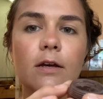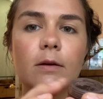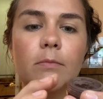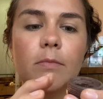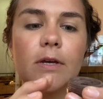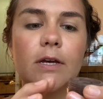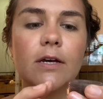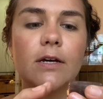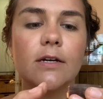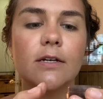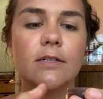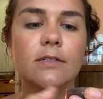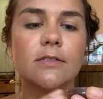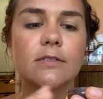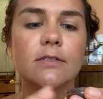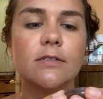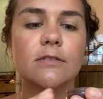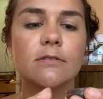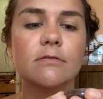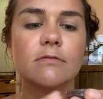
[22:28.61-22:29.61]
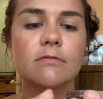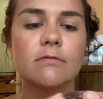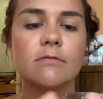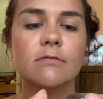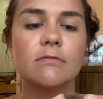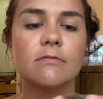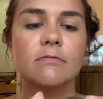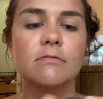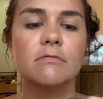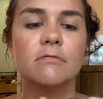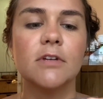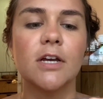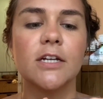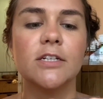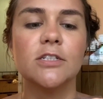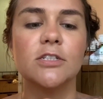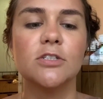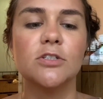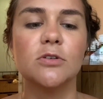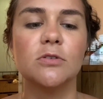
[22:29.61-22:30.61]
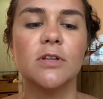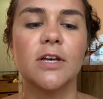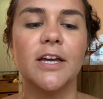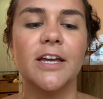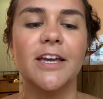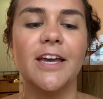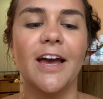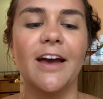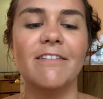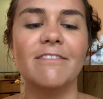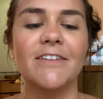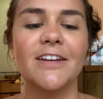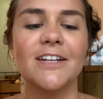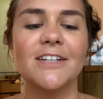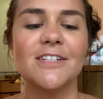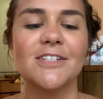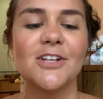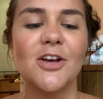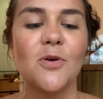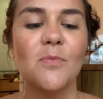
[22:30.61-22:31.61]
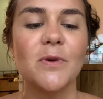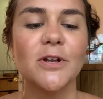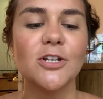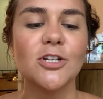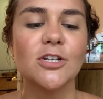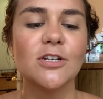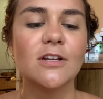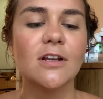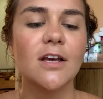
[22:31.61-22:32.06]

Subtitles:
because I just don't like having so much